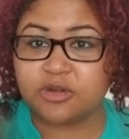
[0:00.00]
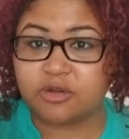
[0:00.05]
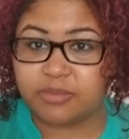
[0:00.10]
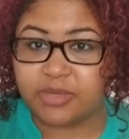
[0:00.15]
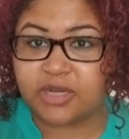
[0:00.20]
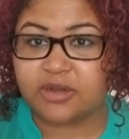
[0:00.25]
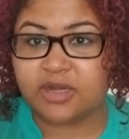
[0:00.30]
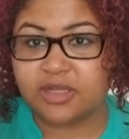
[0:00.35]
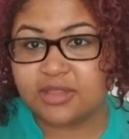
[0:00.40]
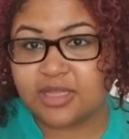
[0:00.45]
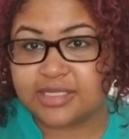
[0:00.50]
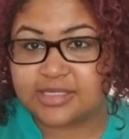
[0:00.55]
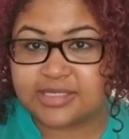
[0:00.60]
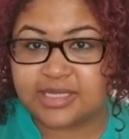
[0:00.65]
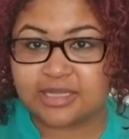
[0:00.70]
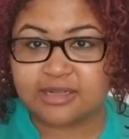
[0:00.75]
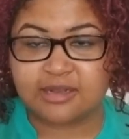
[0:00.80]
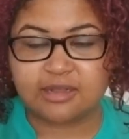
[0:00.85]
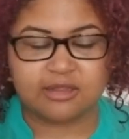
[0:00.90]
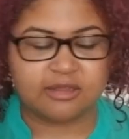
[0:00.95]
you're married that's
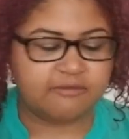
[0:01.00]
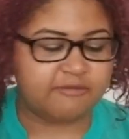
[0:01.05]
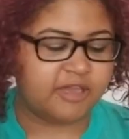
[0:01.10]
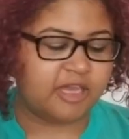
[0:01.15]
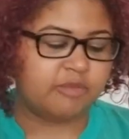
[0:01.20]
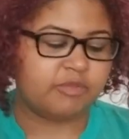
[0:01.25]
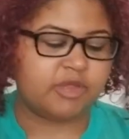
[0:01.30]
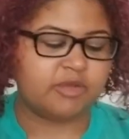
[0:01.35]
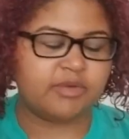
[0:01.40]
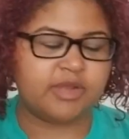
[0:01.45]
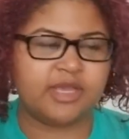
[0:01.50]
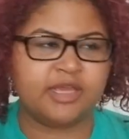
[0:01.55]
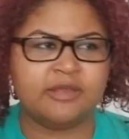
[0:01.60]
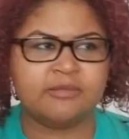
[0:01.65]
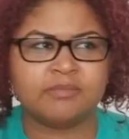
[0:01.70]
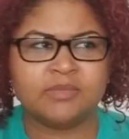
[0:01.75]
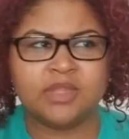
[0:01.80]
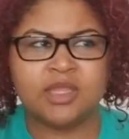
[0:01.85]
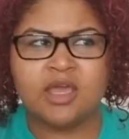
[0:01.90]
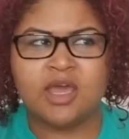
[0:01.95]
technically family
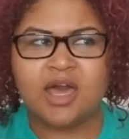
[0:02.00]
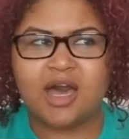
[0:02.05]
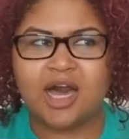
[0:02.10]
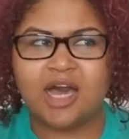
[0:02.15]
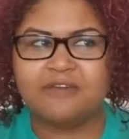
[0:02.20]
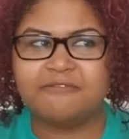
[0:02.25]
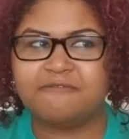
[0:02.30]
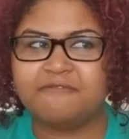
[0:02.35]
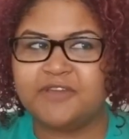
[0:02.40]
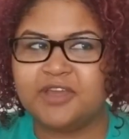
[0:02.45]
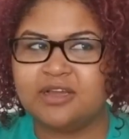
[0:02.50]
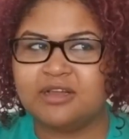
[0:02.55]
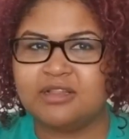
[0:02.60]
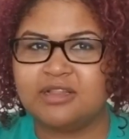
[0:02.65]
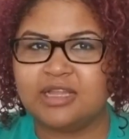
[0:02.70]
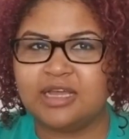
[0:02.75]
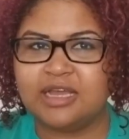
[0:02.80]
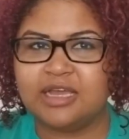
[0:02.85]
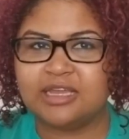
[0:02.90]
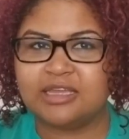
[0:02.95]
right I
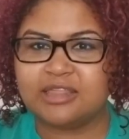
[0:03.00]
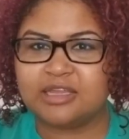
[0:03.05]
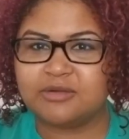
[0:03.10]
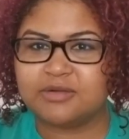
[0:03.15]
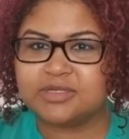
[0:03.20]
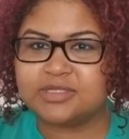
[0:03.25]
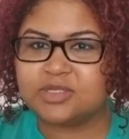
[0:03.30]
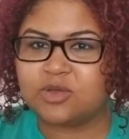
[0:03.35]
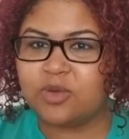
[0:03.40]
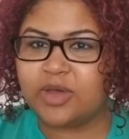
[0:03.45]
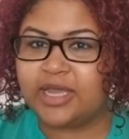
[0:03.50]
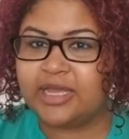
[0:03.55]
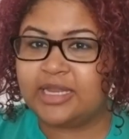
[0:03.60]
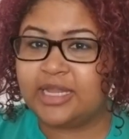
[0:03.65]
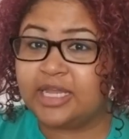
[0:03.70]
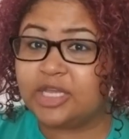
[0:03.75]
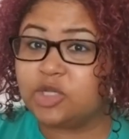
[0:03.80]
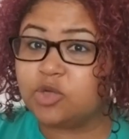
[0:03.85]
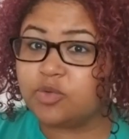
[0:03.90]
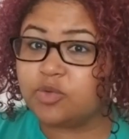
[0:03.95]
feel like there was quite
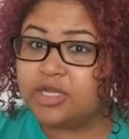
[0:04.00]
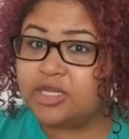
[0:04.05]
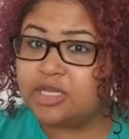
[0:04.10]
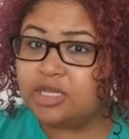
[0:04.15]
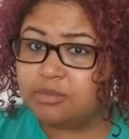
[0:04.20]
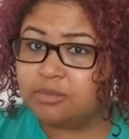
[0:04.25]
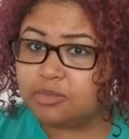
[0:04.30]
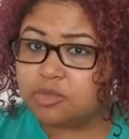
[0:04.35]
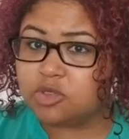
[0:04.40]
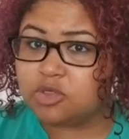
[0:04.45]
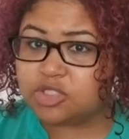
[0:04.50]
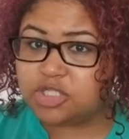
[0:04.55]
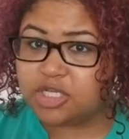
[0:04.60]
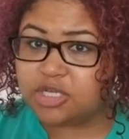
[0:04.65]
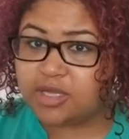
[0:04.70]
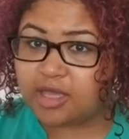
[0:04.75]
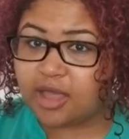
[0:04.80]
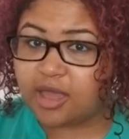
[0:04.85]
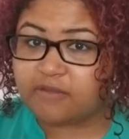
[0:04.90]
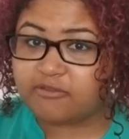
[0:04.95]
a greedy,
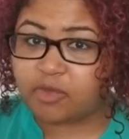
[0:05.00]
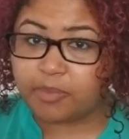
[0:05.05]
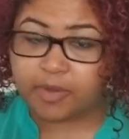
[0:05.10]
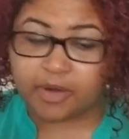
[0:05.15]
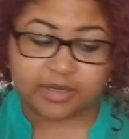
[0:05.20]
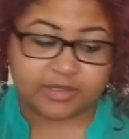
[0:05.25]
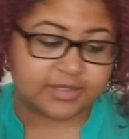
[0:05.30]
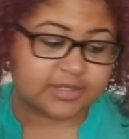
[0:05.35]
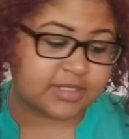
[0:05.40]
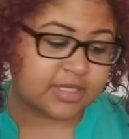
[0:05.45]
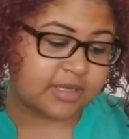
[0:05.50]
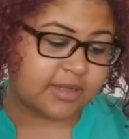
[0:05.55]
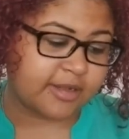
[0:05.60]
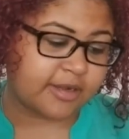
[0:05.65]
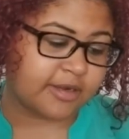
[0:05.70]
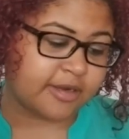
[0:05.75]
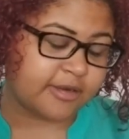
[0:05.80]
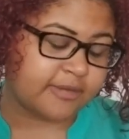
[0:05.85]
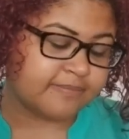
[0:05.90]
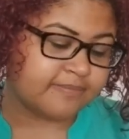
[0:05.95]
moochy kind of a person
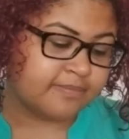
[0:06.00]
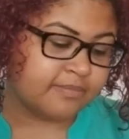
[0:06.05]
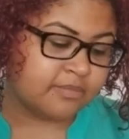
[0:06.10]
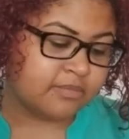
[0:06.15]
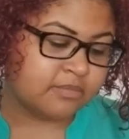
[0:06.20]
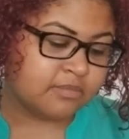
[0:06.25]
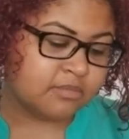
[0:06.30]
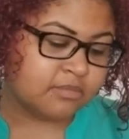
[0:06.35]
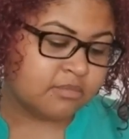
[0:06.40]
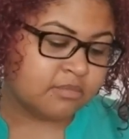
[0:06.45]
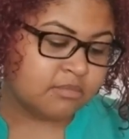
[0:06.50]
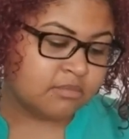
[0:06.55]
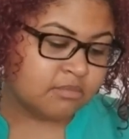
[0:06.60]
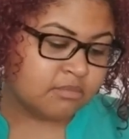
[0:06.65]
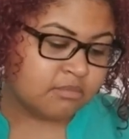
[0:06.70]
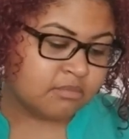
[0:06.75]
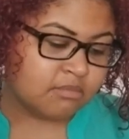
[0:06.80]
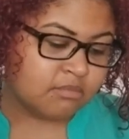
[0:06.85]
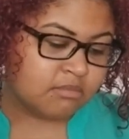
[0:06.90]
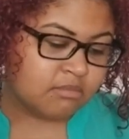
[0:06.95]
here.
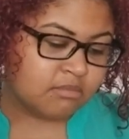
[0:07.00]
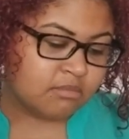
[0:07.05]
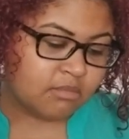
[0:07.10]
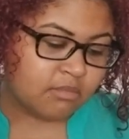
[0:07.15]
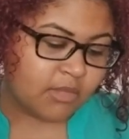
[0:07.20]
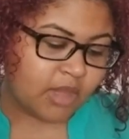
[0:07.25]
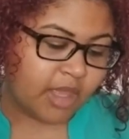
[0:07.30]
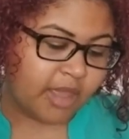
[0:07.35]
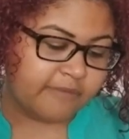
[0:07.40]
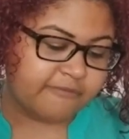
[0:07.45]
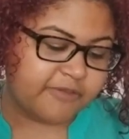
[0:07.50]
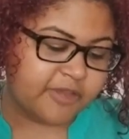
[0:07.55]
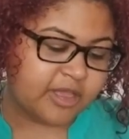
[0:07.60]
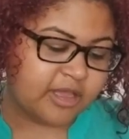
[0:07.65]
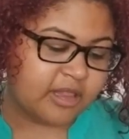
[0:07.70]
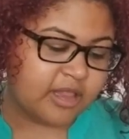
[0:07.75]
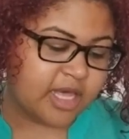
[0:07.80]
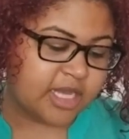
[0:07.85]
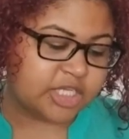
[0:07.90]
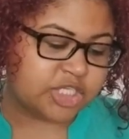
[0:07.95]
I'm
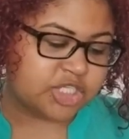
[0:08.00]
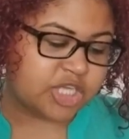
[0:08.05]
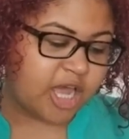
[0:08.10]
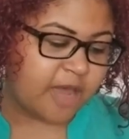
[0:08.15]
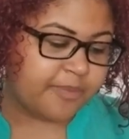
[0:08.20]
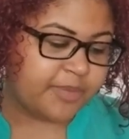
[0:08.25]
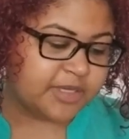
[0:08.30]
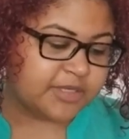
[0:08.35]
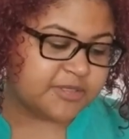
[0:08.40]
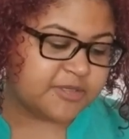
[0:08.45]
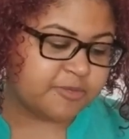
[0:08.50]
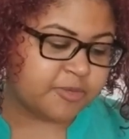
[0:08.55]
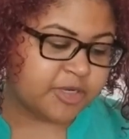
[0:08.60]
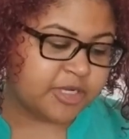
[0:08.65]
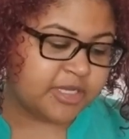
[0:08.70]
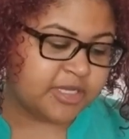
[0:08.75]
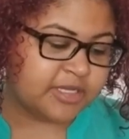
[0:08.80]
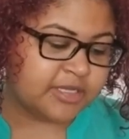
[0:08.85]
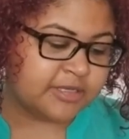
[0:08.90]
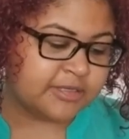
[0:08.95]
feeling a lot of shopping
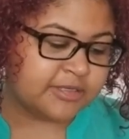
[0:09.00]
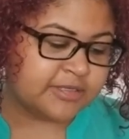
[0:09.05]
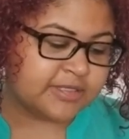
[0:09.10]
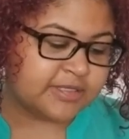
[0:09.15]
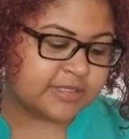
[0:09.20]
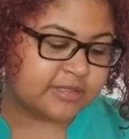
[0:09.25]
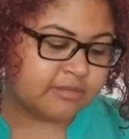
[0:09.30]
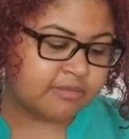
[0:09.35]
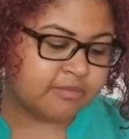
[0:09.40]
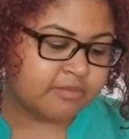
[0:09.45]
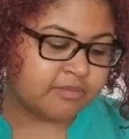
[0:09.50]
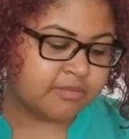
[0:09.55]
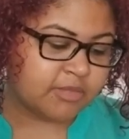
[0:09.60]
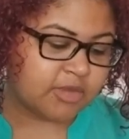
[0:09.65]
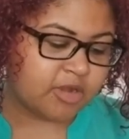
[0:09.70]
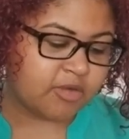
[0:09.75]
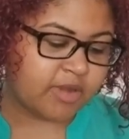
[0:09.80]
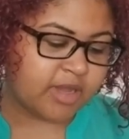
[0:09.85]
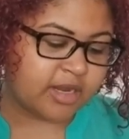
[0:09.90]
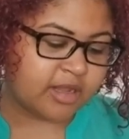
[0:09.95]
sprees,
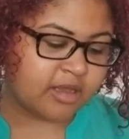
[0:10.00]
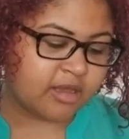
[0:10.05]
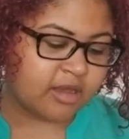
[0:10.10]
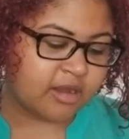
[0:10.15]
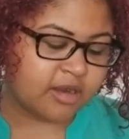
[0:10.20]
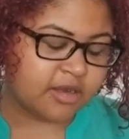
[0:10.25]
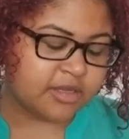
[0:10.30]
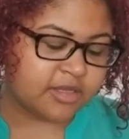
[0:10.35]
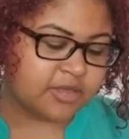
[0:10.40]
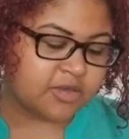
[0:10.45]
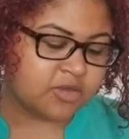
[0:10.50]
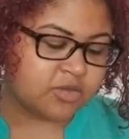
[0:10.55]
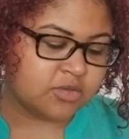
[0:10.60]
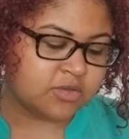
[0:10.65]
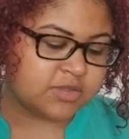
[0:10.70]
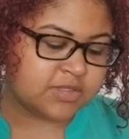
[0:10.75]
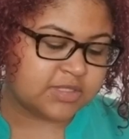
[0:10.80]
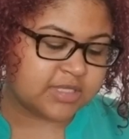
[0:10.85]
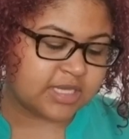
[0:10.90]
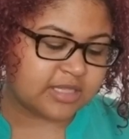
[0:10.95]
credit card
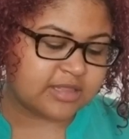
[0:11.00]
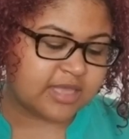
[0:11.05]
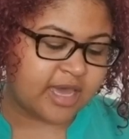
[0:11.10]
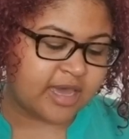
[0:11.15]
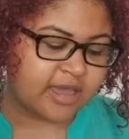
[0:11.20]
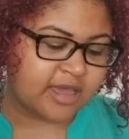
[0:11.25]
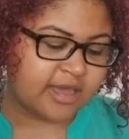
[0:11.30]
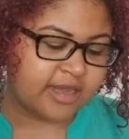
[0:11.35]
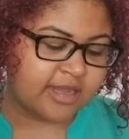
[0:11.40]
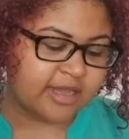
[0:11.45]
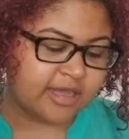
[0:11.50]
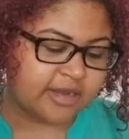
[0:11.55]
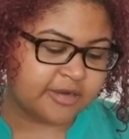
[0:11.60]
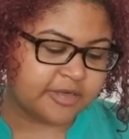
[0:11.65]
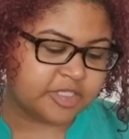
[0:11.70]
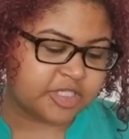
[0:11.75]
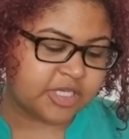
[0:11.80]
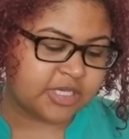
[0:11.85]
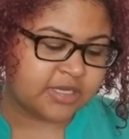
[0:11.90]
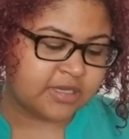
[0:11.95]
use, like that kind of
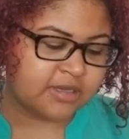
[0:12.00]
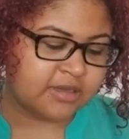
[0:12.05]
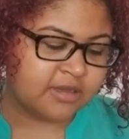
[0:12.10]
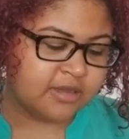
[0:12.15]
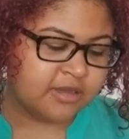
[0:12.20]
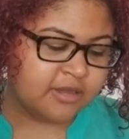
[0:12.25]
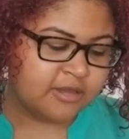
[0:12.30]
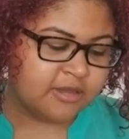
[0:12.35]
energy.